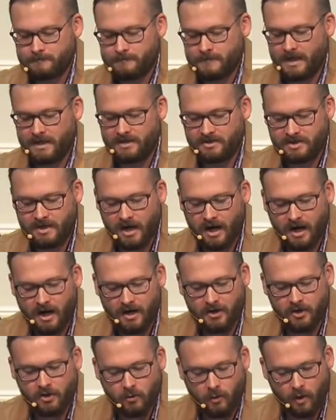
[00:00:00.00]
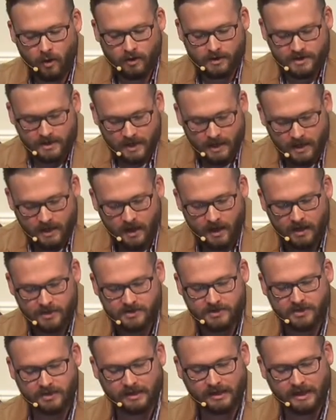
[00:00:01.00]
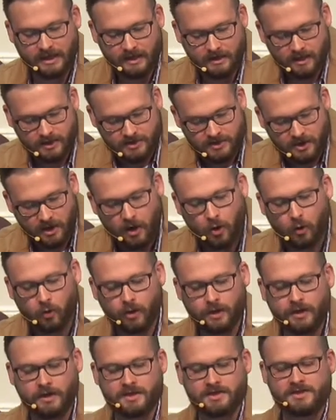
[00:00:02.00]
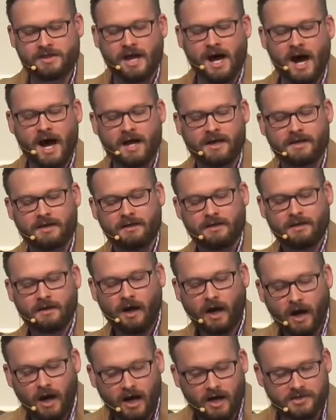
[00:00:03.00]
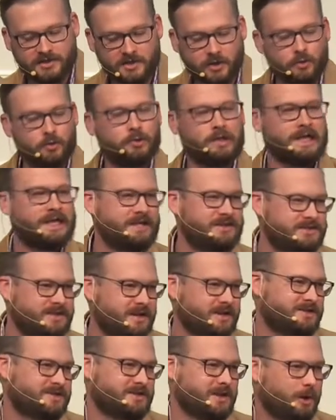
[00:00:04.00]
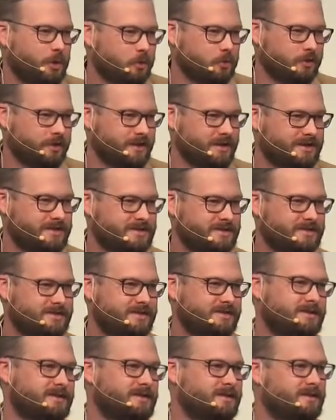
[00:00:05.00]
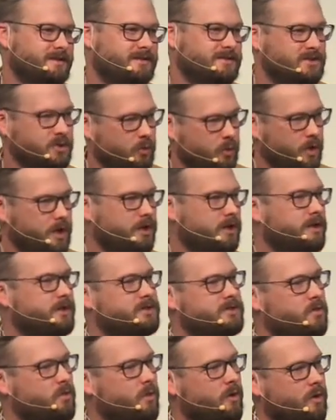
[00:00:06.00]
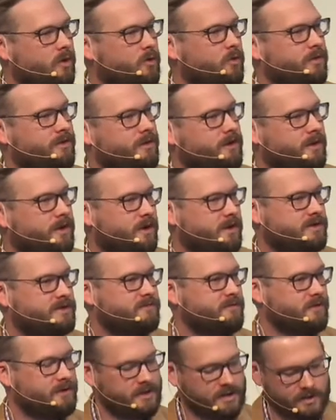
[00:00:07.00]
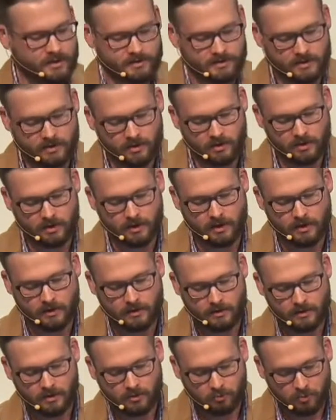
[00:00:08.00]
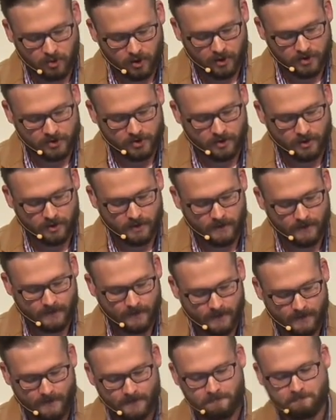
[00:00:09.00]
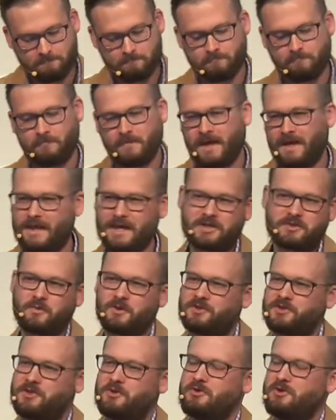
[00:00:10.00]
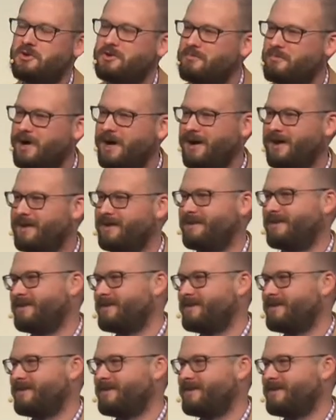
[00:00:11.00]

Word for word: It is God who works in us to lead us to holiness, not us who leads us to holiness, to will and to work within us for His good pleasure. And that's what's so good about it.